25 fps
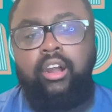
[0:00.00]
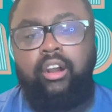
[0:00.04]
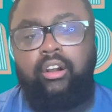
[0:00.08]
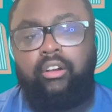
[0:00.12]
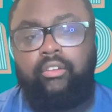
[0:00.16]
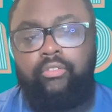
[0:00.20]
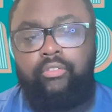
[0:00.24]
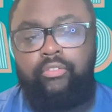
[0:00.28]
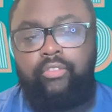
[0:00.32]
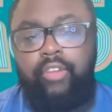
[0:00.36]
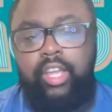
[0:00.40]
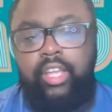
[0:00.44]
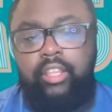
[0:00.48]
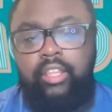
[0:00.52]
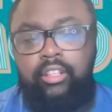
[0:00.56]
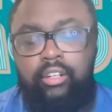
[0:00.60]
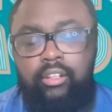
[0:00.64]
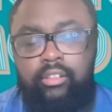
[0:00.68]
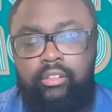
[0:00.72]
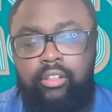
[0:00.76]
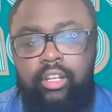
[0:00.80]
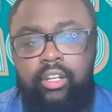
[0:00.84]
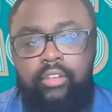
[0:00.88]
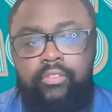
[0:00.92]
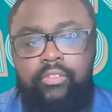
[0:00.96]
Her faith,
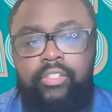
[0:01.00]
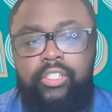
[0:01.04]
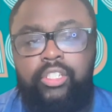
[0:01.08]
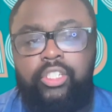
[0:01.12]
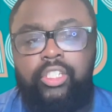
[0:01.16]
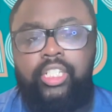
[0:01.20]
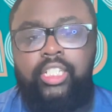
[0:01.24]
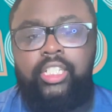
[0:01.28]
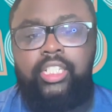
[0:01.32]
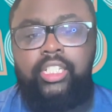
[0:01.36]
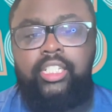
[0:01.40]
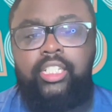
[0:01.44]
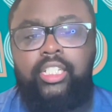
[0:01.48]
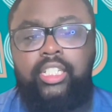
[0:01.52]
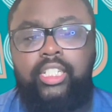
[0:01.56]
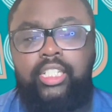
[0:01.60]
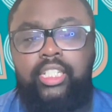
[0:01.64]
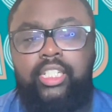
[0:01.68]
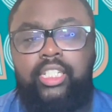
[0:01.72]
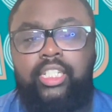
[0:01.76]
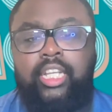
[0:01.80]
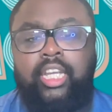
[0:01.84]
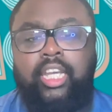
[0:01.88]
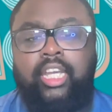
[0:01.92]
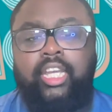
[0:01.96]
her love for Jesus
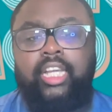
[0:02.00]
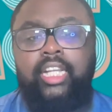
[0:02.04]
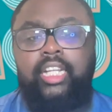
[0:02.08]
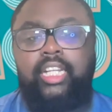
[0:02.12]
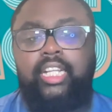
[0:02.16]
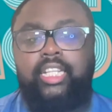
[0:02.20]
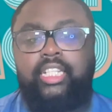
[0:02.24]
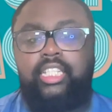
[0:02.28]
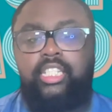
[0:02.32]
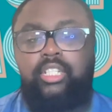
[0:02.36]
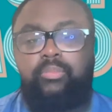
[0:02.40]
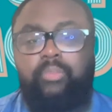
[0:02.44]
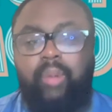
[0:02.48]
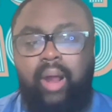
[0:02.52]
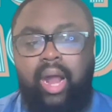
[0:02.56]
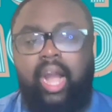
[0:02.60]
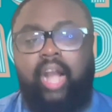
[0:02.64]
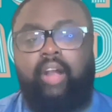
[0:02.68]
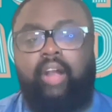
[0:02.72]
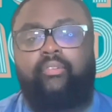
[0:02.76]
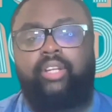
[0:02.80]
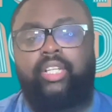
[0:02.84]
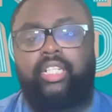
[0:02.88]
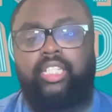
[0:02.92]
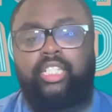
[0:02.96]
is
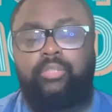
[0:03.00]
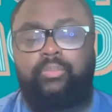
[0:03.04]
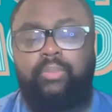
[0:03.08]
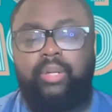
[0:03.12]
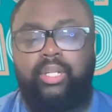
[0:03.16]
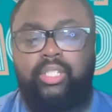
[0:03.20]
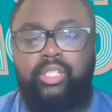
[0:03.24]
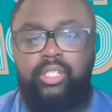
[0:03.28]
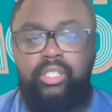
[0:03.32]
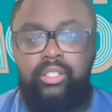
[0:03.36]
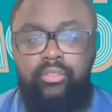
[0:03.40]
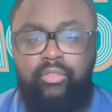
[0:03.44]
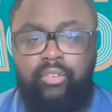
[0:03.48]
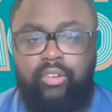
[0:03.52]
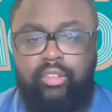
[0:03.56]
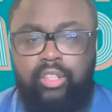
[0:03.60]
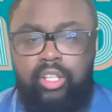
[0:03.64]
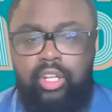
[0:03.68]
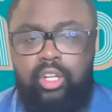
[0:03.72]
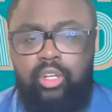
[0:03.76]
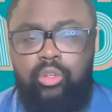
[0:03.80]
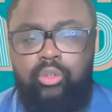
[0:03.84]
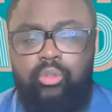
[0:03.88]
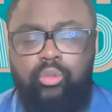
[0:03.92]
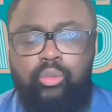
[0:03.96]
inspiring, especially for
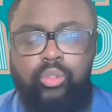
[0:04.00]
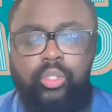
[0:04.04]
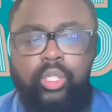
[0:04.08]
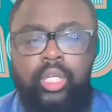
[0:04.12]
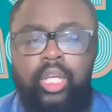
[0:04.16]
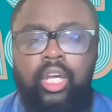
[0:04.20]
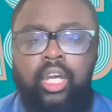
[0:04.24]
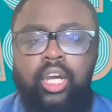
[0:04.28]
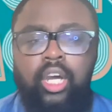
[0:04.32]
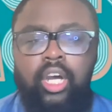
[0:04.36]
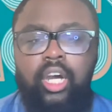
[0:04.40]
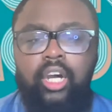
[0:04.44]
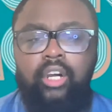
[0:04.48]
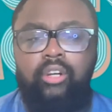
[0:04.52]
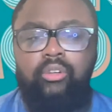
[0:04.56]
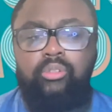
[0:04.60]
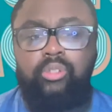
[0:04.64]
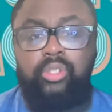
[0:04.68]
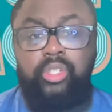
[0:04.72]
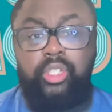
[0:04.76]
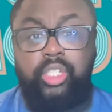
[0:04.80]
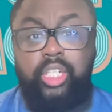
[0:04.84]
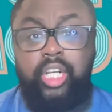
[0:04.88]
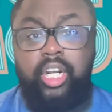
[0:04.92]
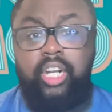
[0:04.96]
those uh,
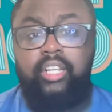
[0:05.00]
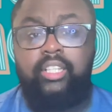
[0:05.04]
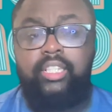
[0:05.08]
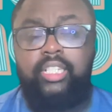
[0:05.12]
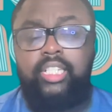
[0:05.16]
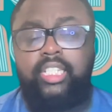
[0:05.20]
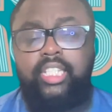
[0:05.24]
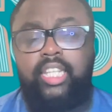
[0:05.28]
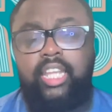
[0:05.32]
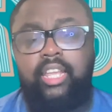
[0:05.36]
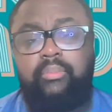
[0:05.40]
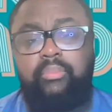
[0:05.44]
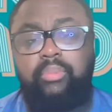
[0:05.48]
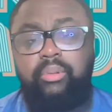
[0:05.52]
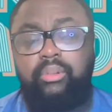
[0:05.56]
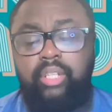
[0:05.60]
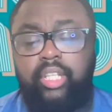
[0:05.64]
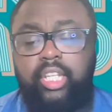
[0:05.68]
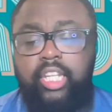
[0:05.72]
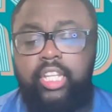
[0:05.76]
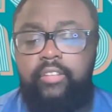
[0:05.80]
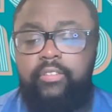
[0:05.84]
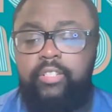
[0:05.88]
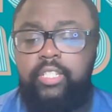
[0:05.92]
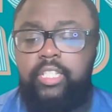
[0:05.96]
who share in the same
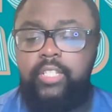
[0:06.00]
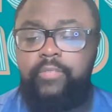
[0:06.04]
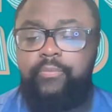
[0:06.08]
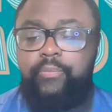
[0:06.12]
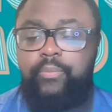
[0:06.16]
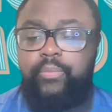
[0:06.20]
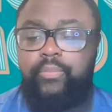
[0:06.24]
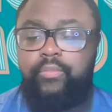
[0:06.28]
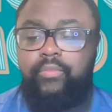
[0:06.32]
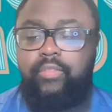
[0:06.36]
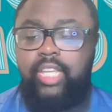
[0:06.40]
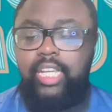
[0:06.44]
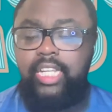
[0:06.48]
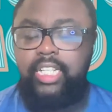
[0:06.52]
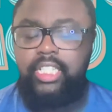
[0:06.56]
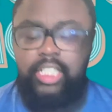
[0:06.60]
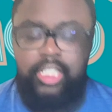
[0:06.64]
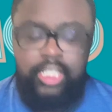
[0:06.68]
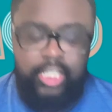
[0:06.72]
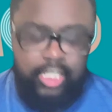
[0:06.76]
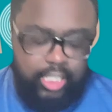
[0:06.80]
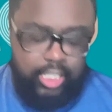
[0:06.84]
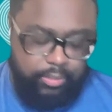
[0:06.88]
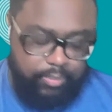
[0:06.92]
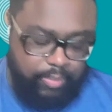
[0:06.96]
beliefs. And
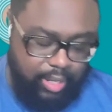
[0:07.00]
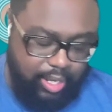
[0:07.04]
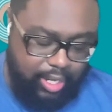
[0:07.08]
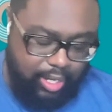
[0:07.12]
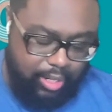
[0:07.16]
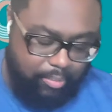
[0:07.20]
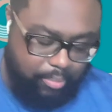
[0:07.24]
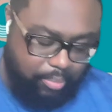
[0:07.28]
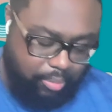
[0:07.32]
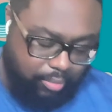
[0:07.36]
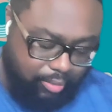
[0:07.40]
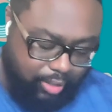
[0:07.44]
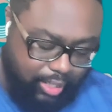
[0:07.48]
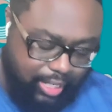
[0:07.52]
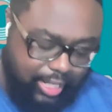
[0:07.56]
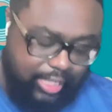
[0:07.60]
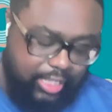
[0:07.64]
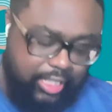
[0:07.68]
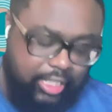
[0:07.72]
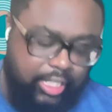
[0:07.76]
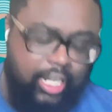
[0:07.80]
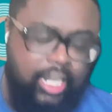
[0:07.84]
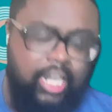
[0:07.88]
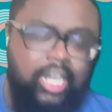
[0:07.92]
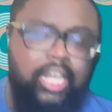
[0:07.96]
she has been
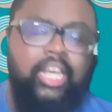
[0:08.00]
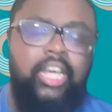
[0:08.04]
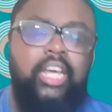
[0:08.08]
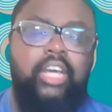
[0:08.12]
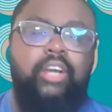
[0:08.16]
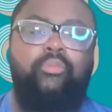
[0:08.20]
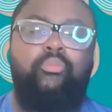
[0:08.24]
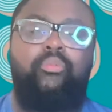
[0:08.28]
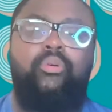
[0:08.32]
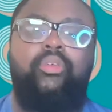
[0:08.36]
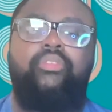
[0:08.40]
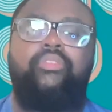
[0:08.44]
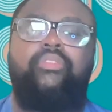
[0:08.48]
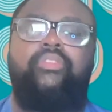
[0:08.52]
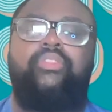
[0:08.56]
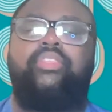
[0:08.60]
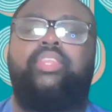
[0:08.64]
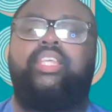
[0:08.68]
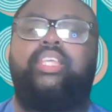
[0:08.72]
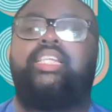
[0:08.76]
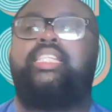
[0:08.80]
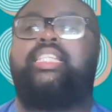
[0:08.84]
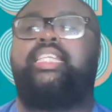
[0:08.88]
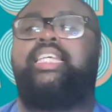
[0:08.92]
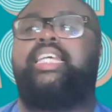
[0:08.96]
blessed with
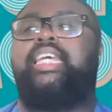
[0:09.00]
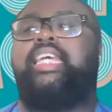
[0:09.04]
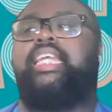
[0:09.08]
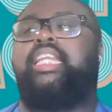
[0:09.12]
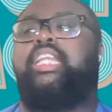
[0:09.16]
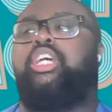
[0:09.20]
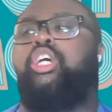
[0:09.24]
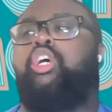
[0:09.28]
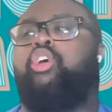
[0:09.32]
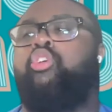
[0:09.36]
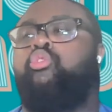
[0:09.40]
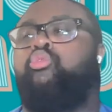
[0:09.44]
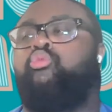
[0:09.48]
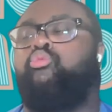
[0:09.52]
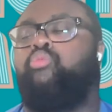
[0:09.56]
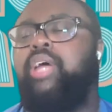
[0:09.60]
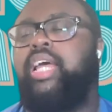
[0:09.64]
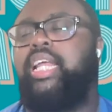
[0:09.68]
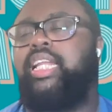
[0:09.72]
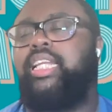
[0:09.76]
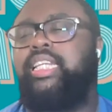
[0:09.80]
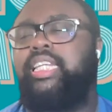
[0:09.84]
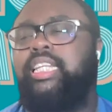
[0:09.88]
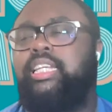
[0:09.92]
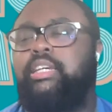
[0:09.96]
this
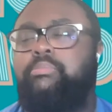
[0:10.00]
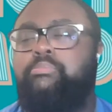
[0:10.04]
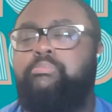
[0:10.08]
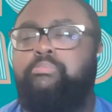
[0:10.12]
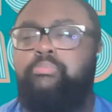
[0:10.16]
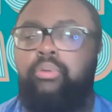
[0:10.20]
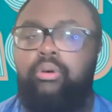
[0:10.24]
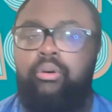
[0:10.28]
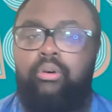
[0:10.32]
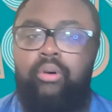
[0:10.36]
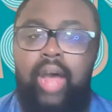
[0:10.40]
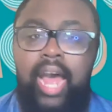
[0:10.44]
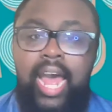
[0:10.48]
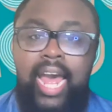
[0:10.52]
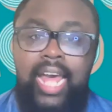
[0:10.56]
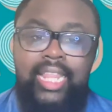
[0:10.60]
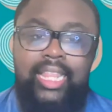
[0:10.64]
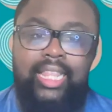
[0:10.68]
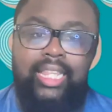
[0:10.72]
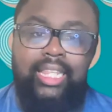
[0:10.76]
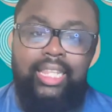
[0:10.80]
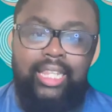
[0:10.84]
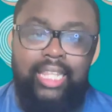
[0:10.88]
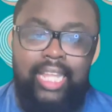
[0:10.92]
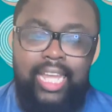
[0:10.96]
incredible
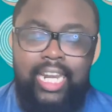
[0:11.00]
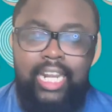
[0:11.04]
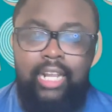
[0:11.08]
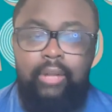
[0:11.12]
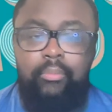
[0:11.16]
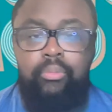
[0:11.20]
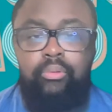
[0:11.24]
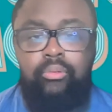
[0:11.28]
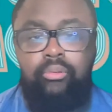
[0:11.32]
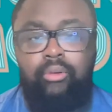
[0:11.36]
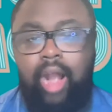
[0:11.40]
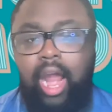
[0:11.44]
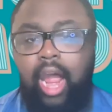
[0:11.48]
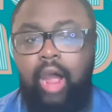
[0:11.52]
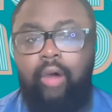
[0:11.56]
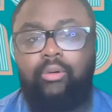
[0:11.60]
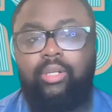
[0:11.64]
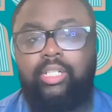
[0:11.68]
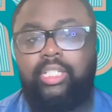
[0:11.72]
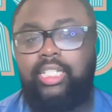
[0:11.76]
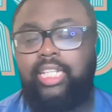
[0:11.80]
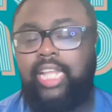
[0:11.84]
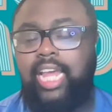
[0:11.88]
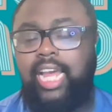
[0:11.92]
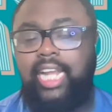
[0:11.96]
athletic
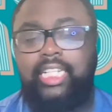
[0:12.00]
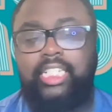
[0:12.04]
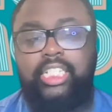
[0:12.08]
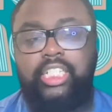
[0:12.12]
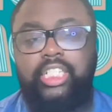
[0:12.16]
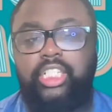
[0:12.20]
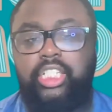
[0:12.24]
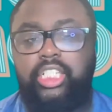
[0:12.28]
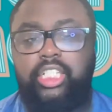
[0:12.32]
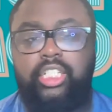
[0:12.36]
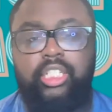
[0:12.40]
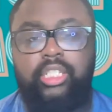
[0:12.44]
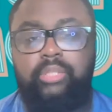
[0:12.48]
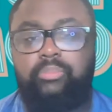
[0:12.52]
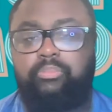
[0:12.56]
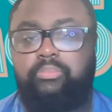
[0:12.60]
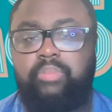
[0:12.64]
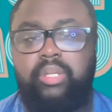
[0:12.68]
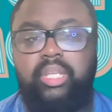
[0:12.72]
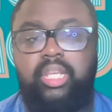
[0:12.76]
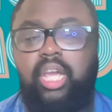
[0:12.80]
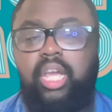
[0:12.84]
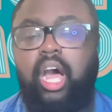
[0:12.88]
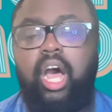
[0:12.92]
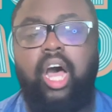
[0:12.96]
prowess that is just
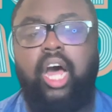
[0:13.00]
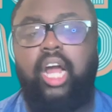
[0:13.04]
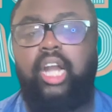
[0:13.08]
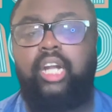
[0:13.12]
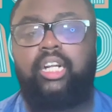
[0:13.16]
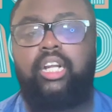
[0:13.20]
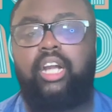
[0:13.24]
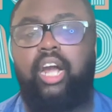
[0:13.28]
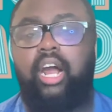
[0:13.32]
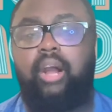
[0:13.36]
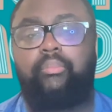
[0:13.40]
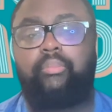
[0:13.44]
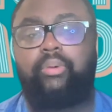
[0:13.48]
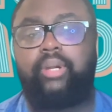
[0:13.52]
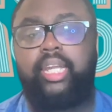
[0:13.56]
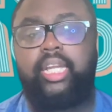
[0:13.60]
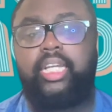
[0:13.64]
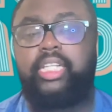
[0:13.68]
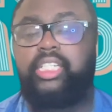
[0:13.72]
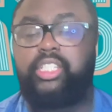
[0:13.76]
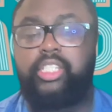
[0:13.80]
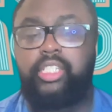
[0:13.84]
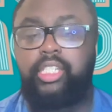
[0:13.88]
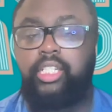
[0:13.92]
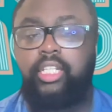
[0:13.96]
beyond
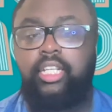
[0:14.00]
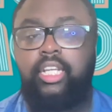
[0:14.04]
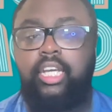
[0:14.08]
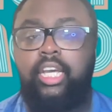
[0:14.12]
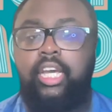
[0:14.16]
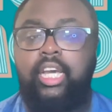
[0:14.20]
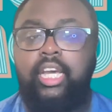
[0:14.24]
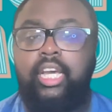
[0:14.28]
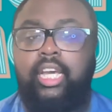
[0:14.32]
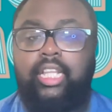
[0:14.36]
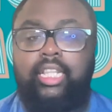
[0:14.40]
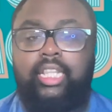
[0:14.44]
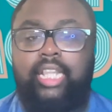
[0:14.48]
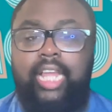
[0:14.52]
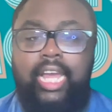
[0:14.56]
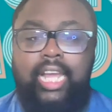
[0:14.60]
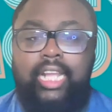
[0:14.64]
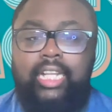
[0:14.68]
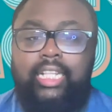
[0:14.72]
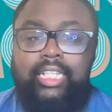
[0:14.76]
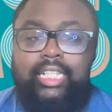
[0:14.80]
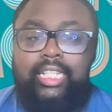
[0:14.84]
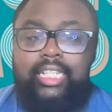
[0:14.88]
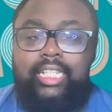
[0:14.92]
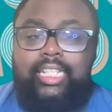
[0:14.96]
comprehension.
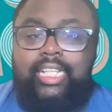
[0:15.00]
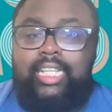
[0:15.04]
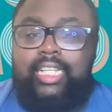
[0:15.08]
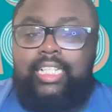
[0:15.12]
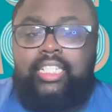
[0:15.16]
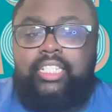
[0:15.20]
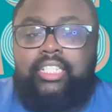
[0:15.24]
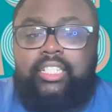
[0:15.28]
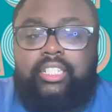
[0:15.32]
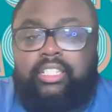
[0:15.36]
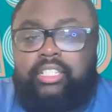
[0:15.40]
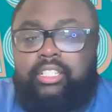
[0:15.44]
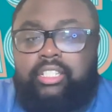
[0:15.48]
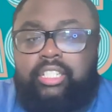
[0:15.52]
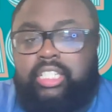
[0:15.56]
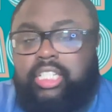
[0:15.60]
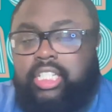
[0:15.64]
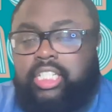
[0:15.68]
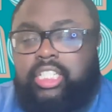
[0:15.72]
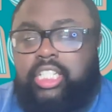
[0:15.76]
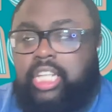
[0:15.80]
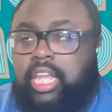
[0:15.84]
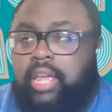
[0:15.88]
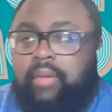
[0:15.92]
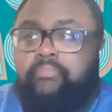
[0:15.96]
That is
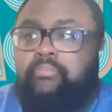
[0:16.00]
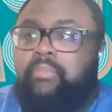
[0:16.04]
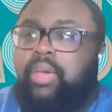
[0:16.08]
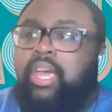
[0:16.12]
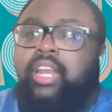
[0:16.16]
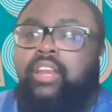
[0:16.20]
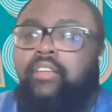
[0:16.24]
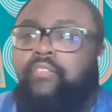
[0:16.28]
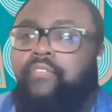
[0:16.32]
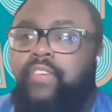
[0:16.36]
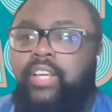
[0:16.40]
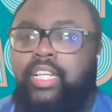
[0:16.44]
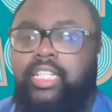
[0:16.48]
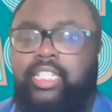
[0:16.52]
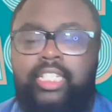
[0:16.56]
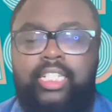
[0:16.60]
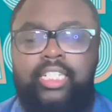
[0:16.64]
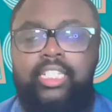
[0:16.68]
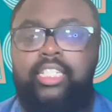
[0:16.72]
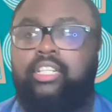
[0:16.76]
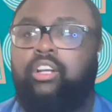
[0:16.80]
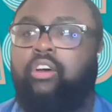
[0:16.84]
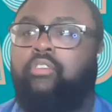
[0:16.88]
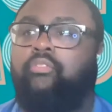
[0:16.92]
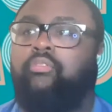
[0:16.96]
just, it manifests
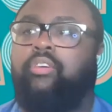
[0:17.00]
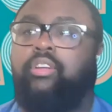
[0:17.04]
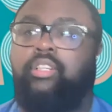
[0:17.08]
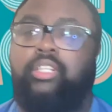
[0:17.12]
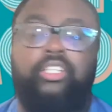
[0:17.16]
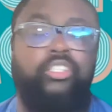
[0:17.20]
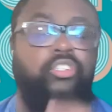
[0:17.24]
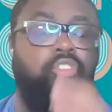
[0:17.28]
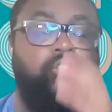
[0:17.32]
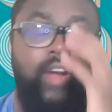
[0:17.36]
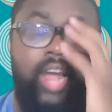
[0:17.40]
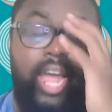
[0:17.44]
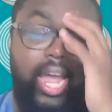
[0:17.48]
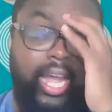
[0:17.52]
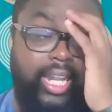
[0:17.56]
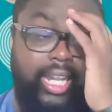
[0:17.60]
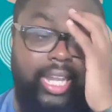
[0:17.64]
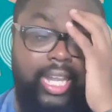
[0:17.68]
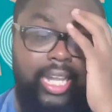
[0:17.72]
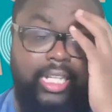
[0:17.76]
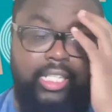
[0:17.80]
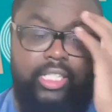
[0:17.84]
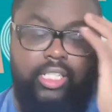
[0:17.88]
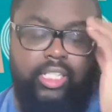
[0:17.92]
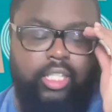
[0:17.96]
itself on the track.
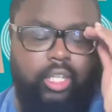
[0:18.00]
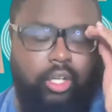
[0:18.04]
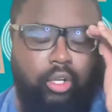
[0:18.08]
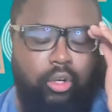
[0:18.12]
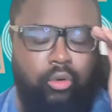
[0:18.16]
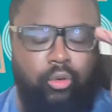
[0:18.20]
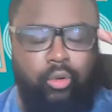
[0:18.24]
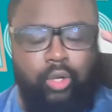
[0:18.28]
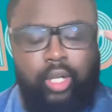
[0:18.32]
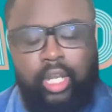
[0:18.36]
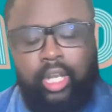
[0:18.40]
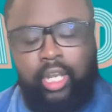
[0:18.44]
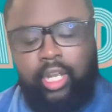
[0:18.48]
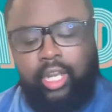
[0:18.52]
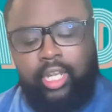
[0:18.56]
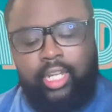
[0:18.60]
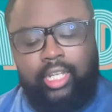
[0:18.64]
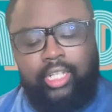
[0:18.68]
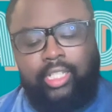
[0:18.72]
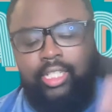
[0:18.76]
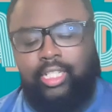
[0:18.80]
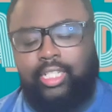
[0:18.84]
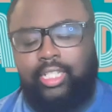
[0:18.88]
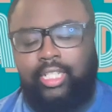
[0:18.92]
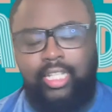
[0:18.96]
And so
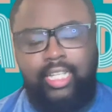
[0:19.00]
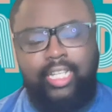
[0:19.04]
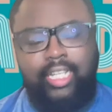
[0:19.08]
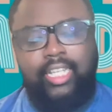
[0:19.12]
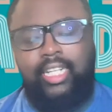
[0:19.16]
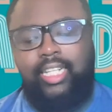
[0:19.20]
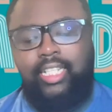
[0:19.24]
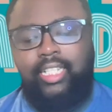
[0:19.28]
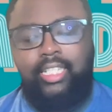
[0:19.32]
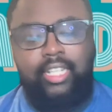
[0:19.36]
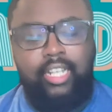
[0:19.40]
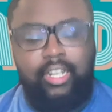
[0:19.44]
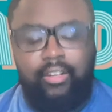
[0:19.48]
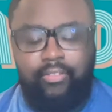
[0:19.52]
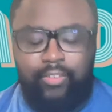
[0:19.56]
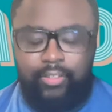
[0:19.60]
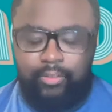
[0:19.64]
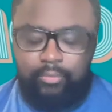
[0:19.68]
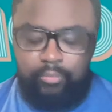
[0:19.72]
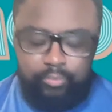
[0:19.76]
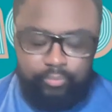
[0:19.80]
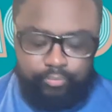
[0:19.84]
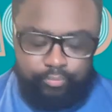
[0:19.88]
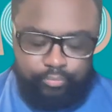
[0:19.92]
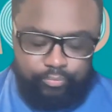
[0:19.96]
Sid is
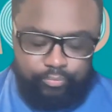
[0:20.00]
different.